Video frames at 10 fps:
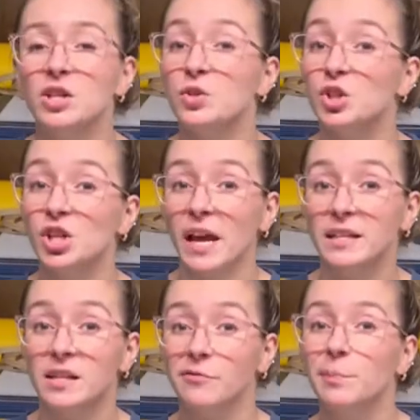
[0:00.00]
do
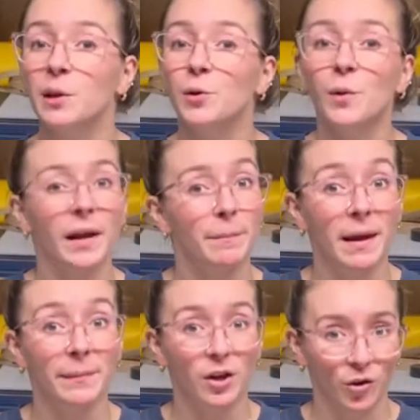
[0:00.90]
shades of blue and
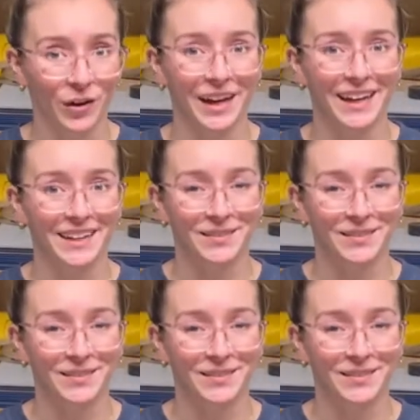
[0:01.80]
maybe green.